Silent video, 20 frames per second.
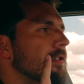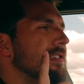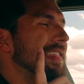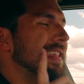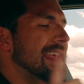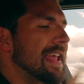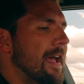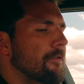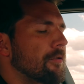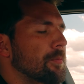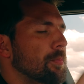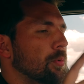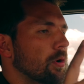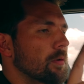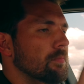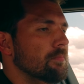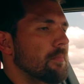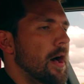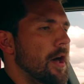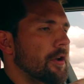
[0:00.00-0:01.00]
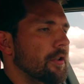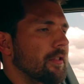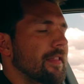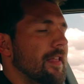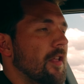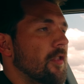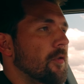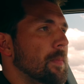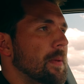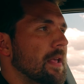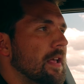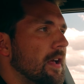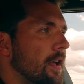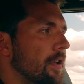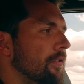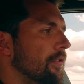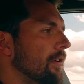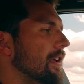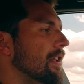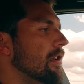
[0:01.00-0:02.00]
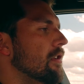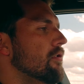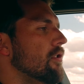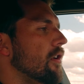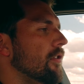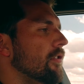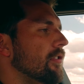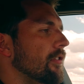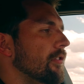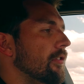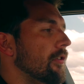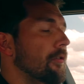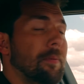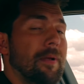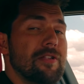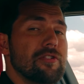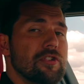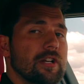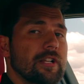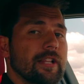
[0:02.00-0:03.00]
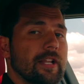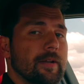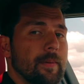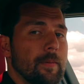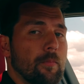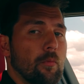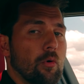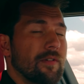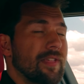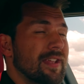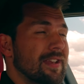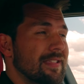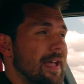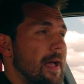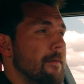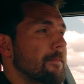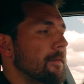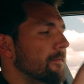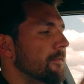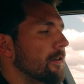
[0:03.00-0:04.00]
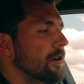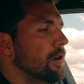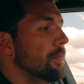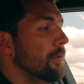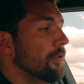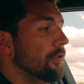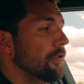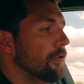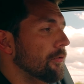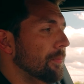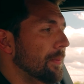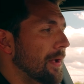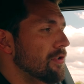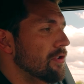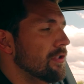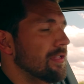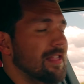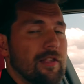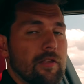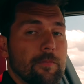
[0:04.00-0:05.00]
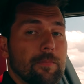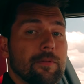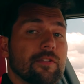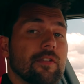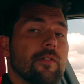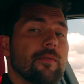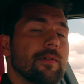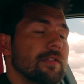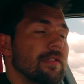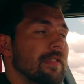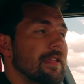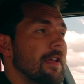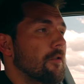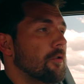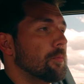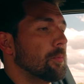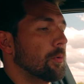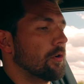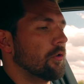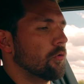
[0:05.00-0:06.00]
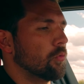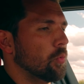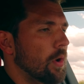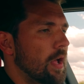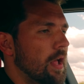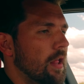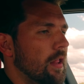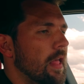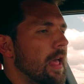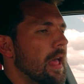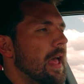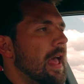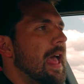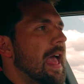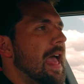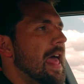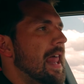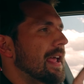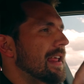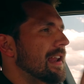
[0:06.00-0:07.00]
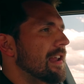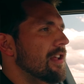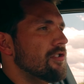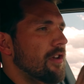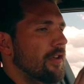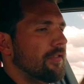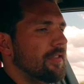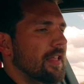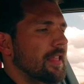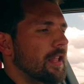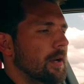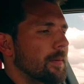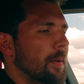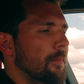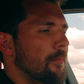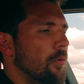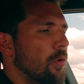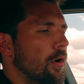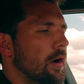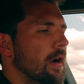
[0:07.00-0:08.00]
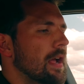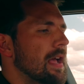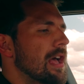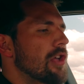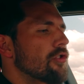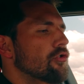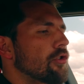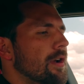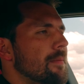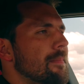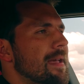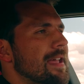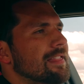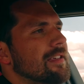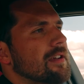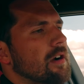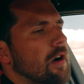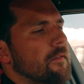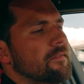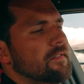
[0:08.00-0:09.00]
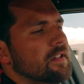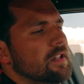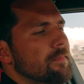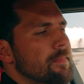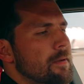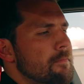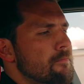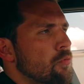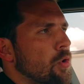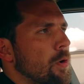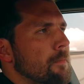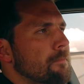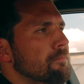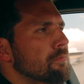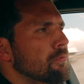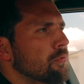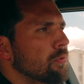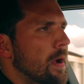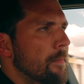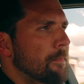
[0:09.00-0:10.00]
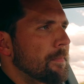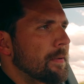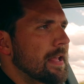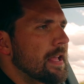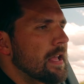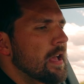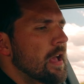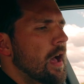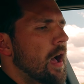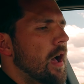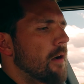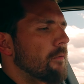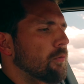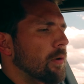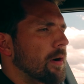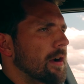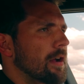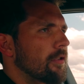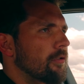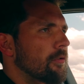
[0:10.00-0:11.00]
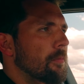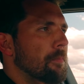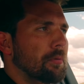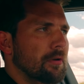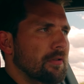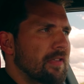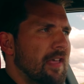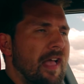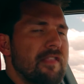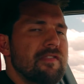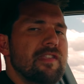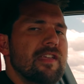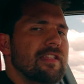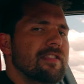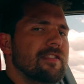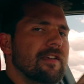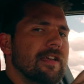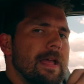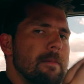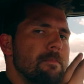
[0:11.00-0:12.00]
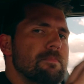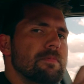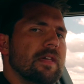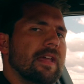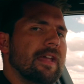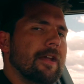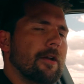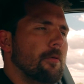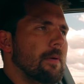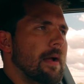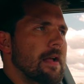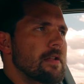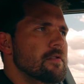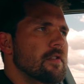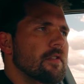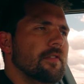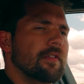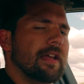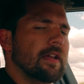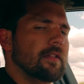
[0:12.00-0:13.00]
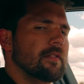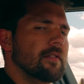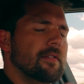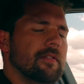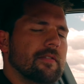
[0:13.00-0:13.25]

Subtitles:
the F-Sport model, and that's because it can adjust the suspension a little bit more, that adaptive variable suspension that's specific to the F-Sport as well, and it can adjust that a little bit more, try to make the car feel a bit more preppy of where it's pretending to keep the gear ranges. Again, this